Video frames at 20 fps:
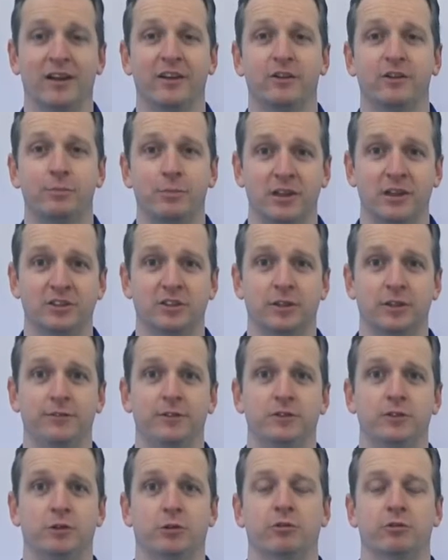especially
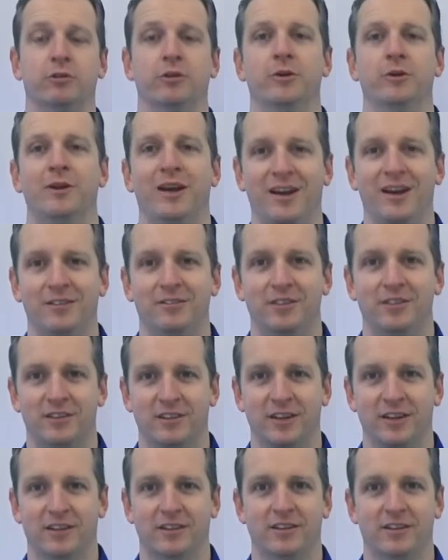for children who have
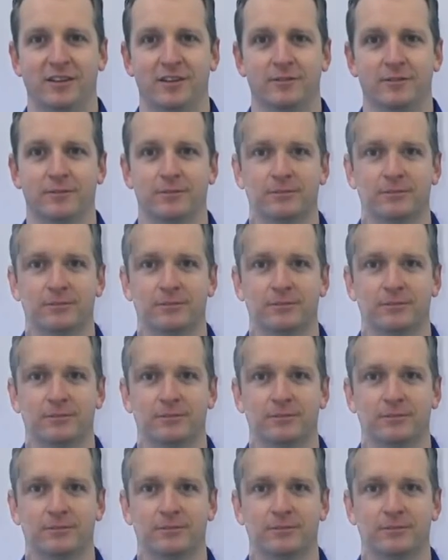dyslexia.